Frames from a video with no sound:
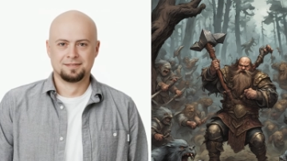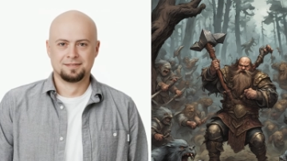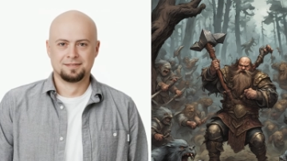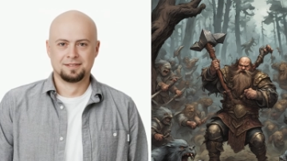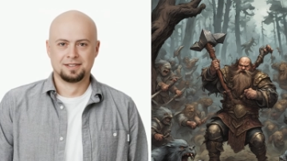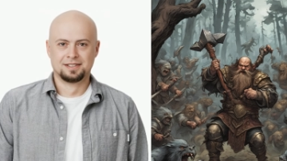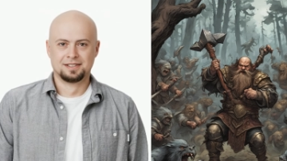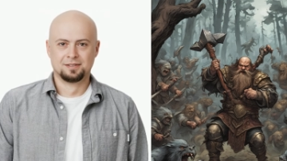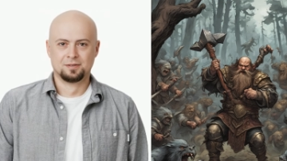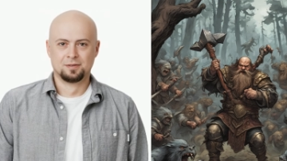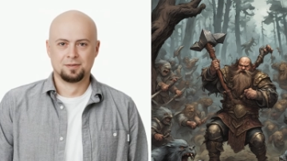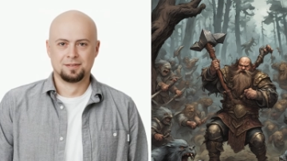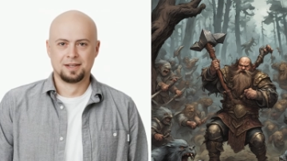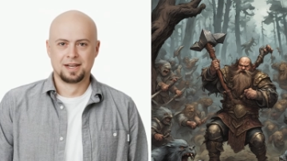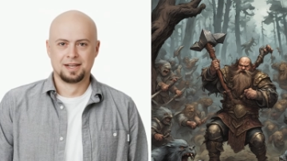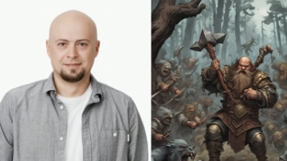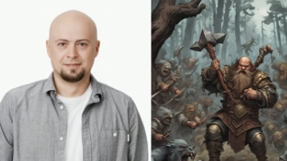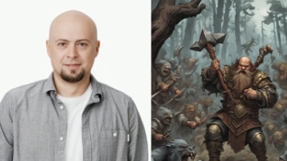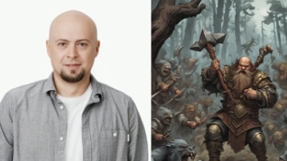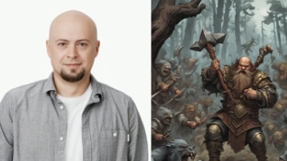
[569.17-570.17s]
The new
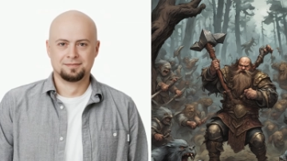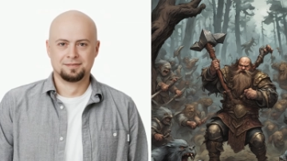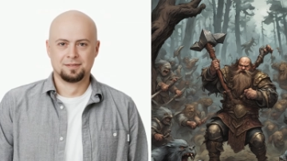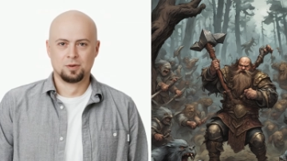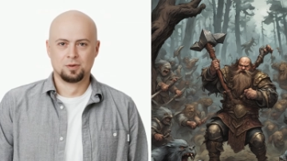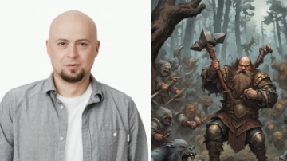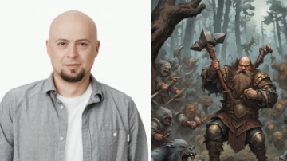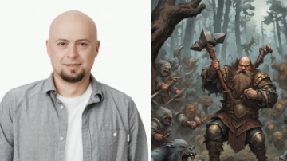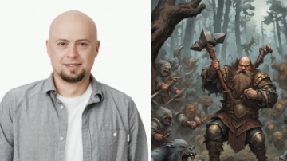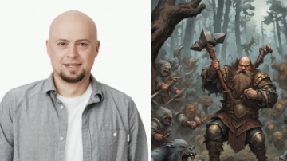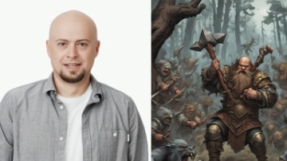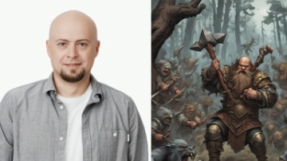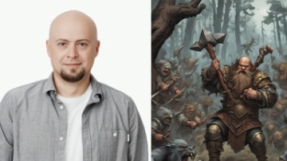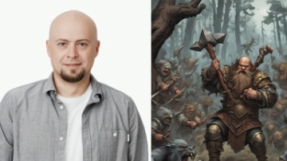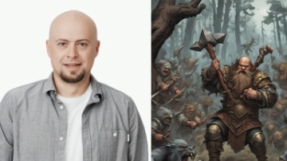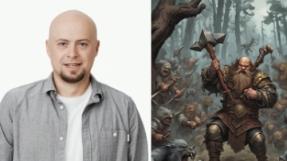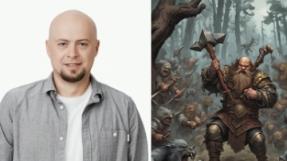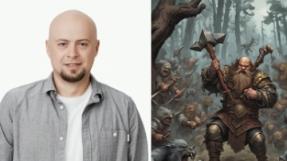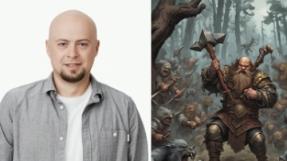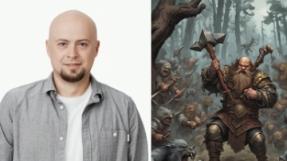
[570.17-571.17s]
arrival fought with
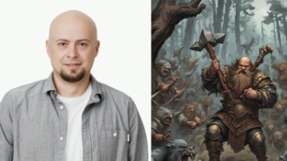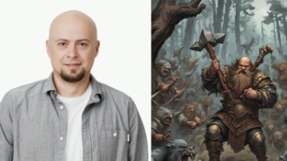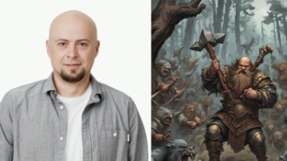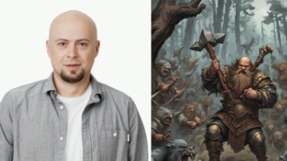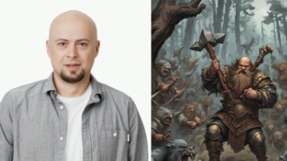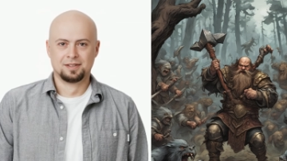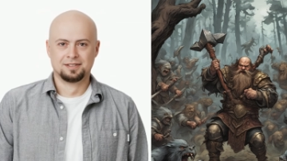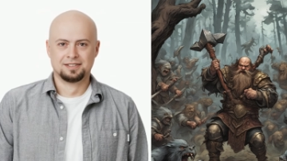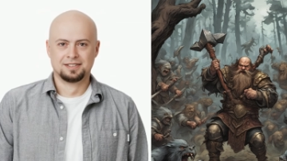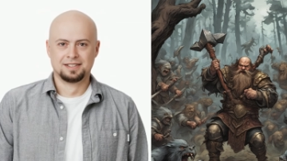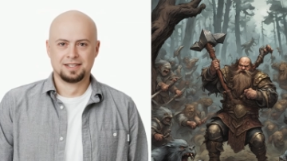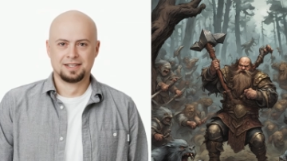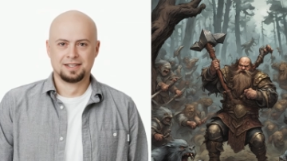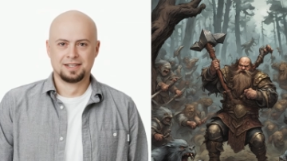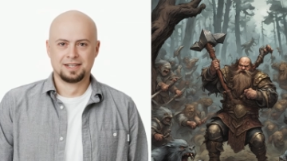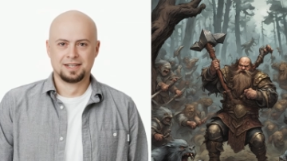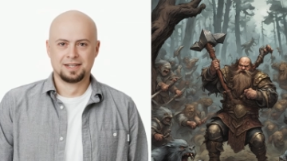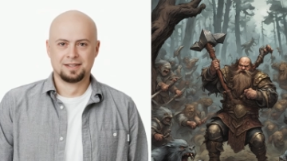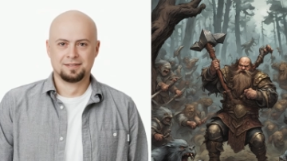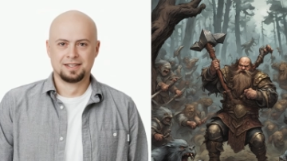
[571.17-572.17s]
unmatched ferocity,
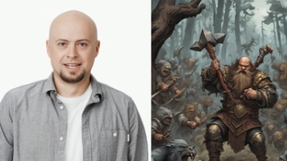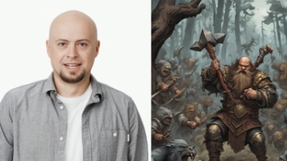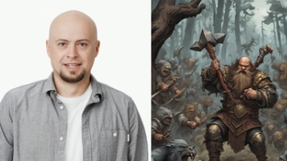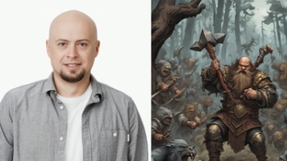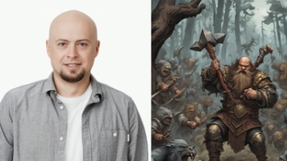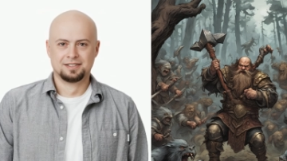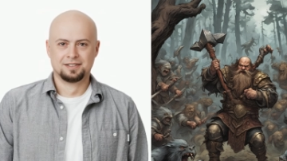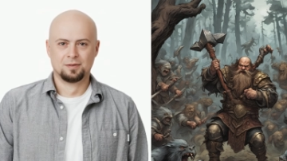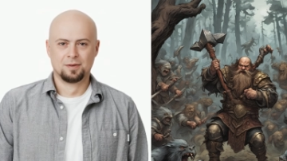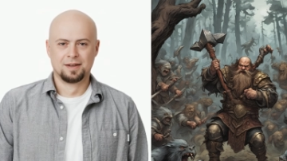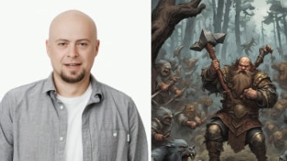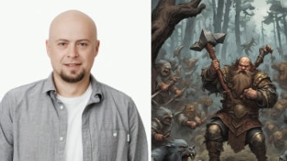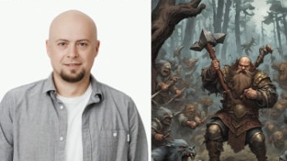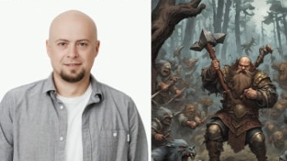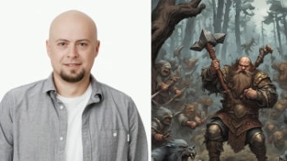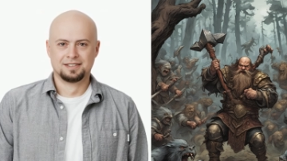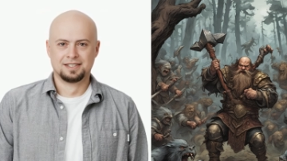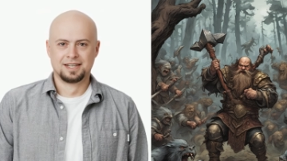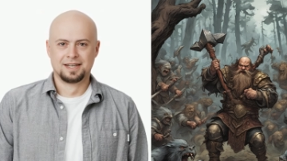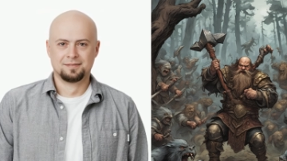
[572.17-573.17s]
each swing of
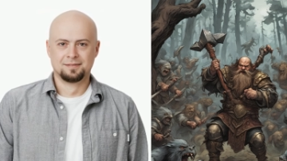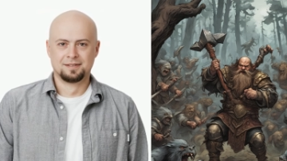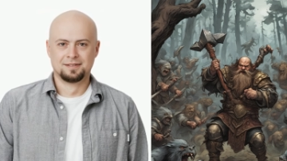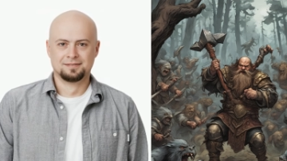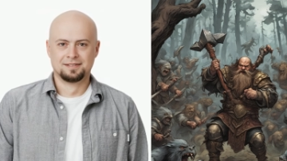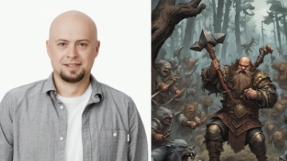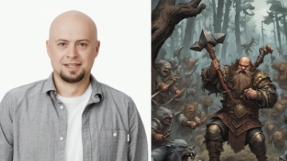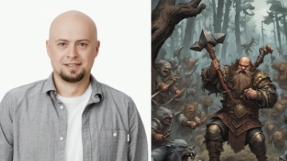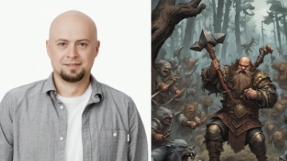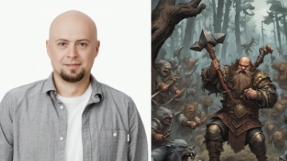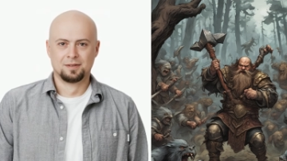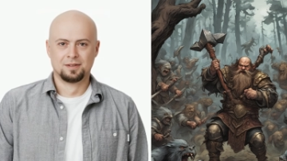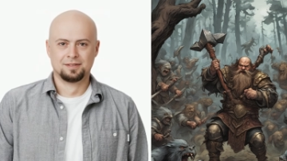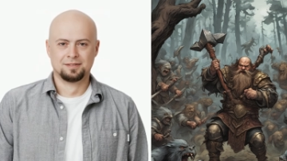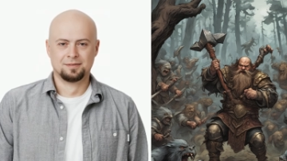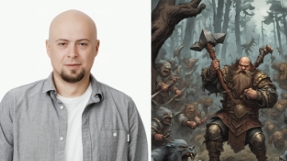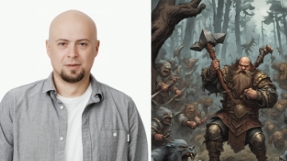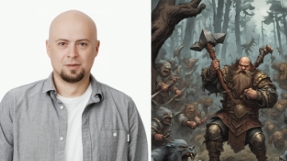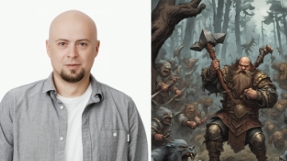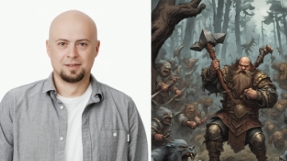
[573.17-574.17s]
his hammer felling
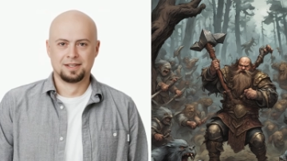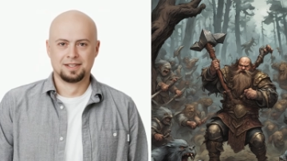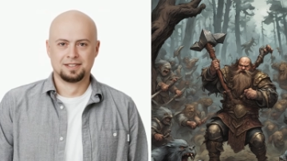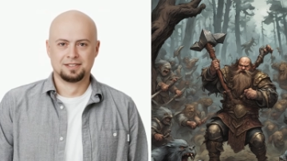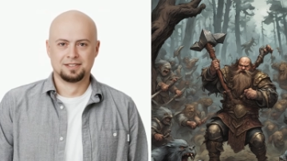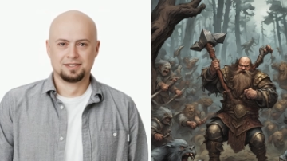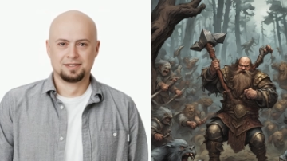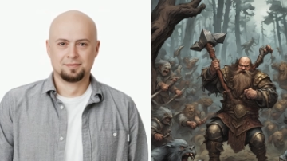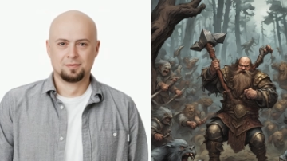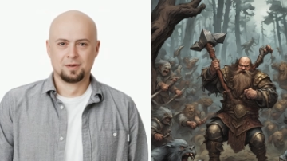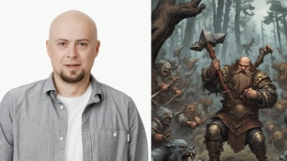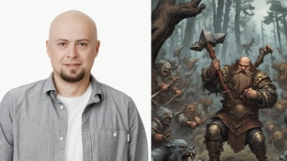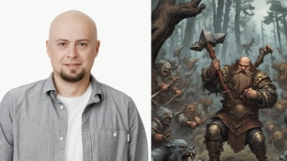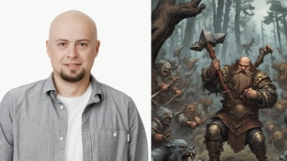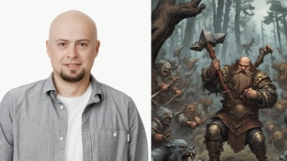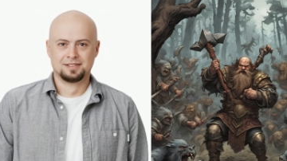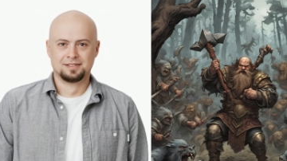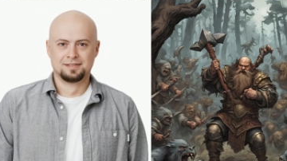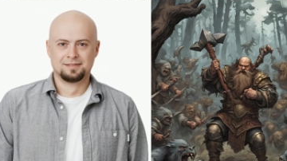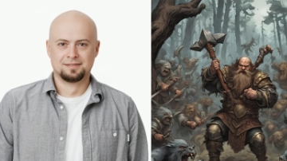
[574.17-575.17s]
multiple creatures at
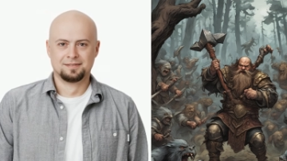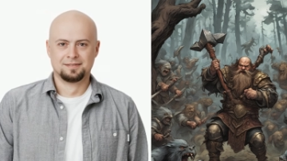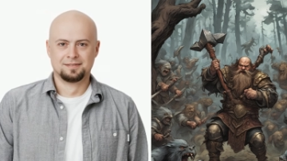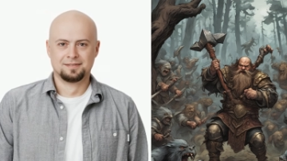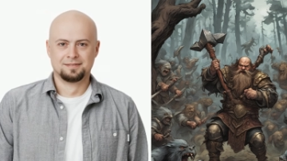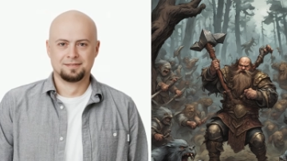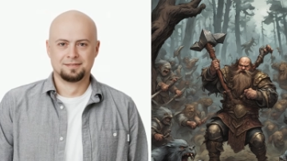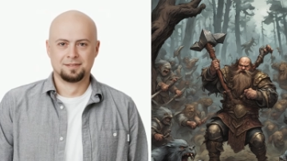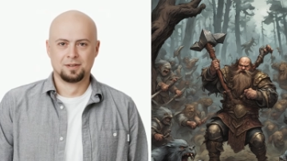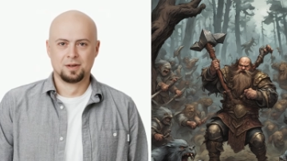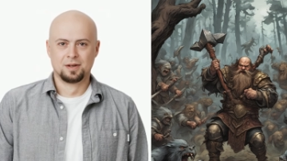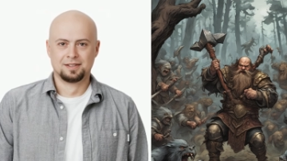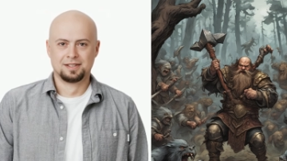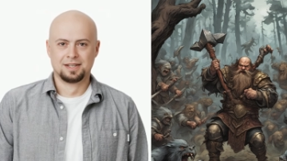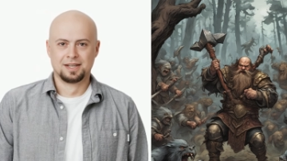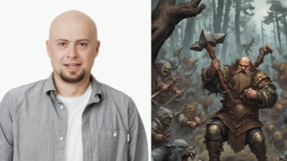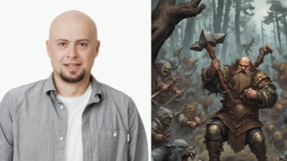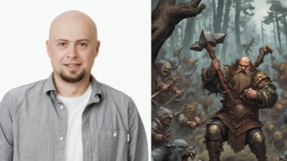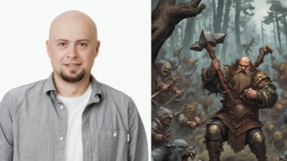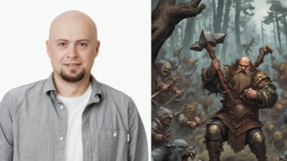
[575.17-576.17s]
once. "Thorn
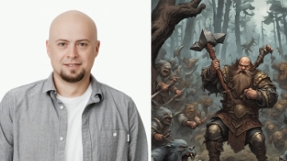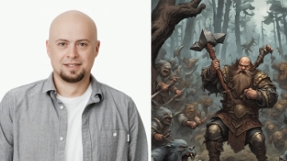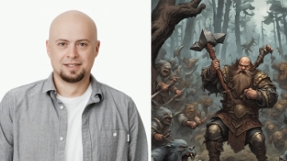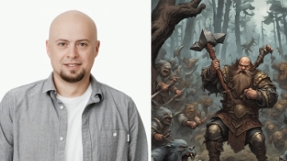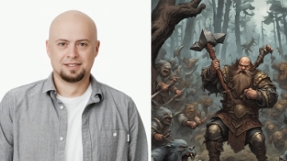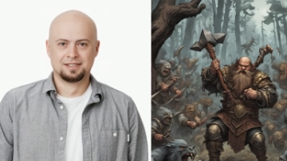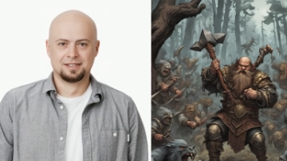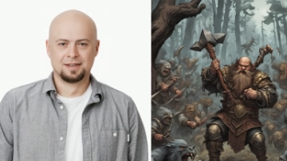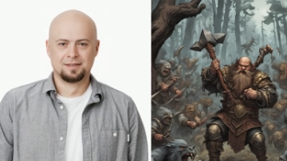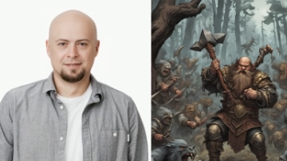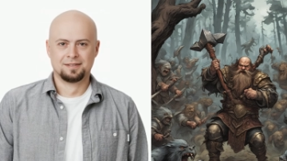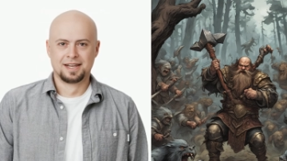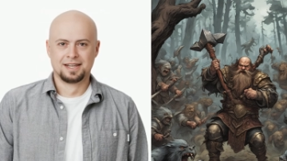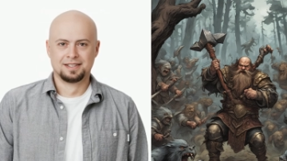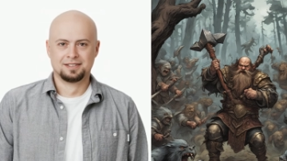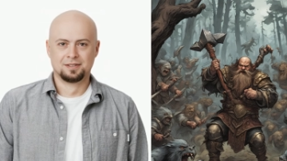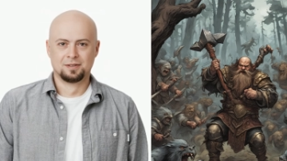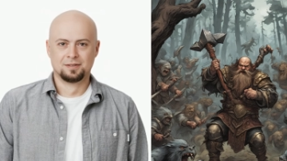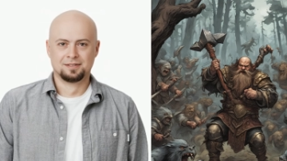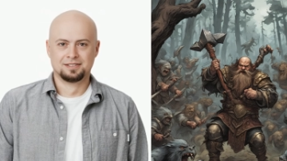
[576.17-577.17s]
Iron Fist,
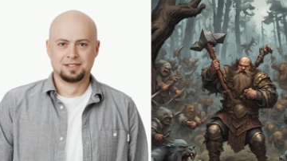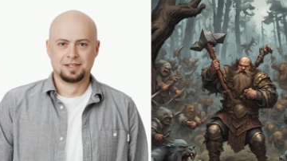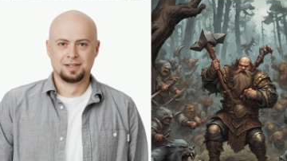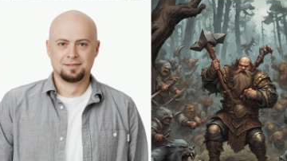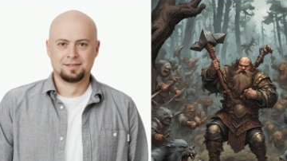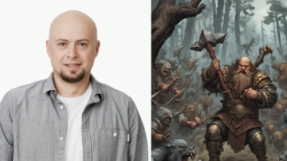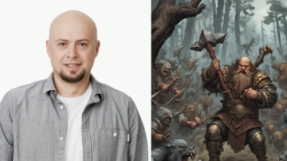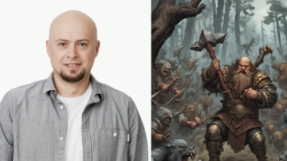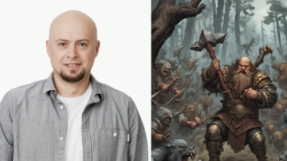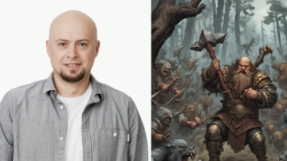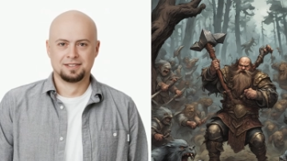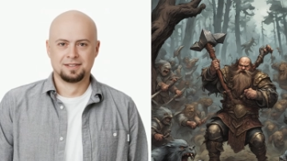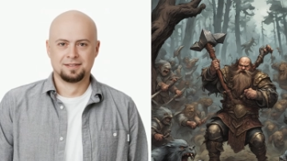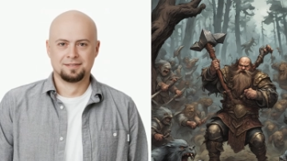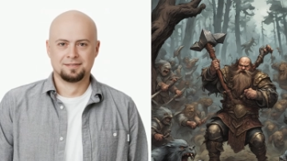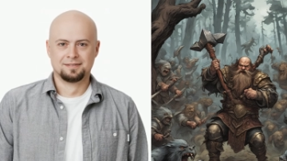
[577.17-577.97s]
at your service!"